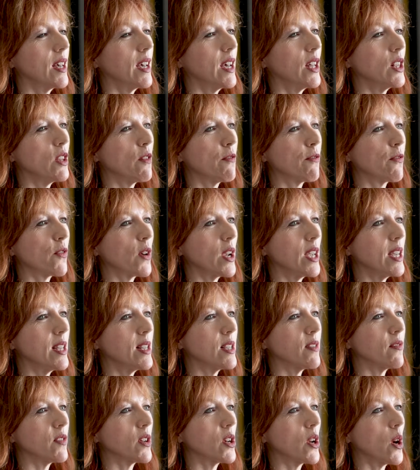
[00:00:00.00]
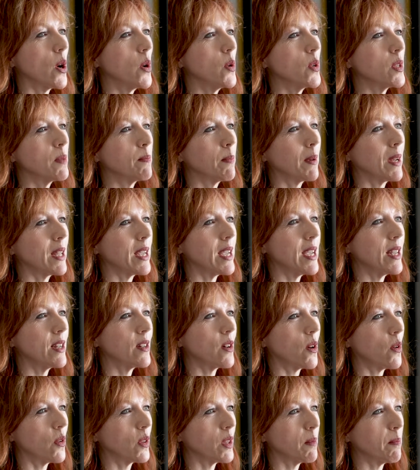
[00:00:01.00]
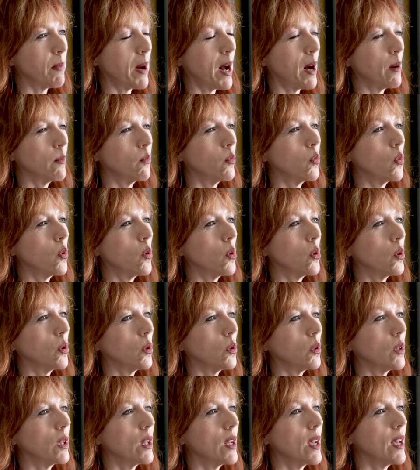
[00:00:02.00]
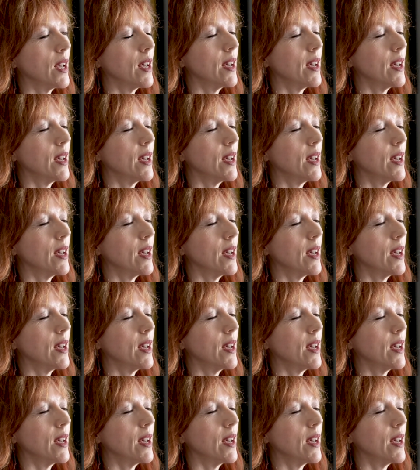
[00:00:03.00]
In the freeze of a nosebleed on the pub wall,